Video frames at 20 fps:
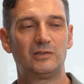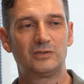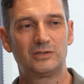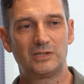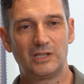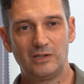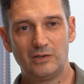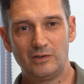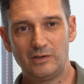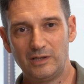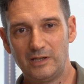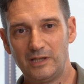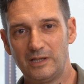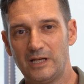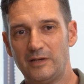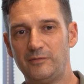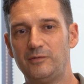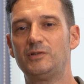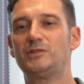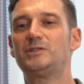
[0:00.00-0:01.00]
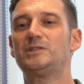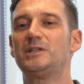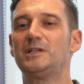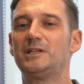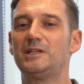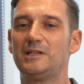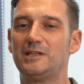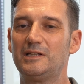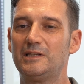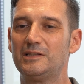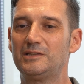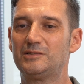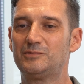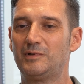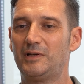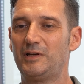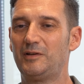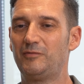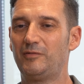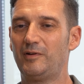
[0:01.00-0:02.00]
Saloni, have you seen in these
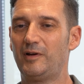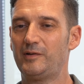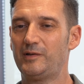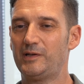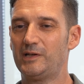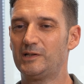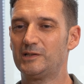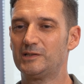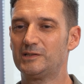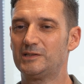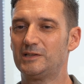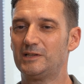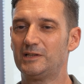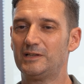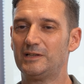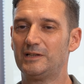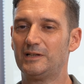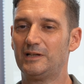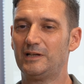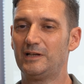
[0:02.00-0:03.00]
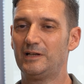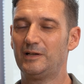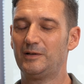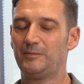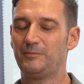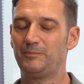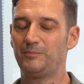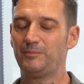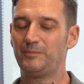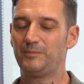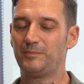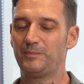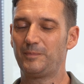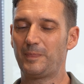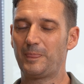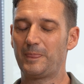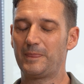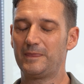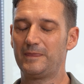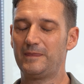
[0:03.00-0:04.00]
25 years
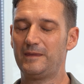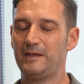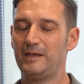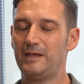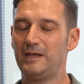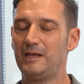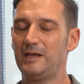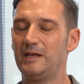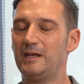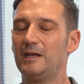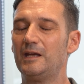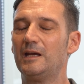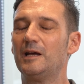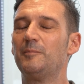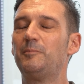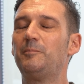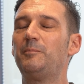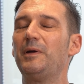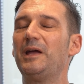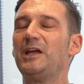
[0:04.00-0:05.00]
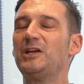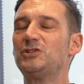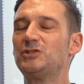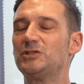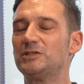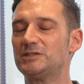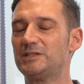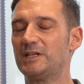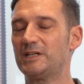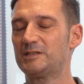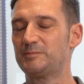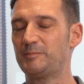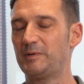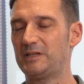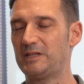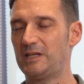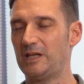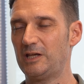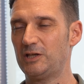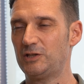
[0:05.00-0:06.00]
the patient's
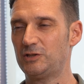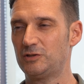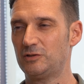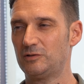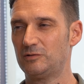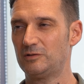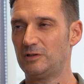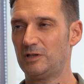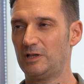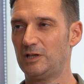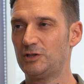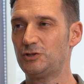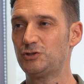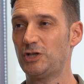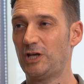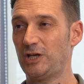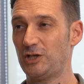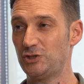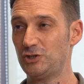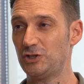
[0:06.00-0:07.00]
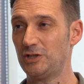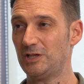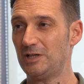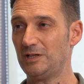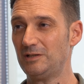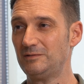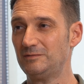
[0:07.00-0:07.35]
expectation changing?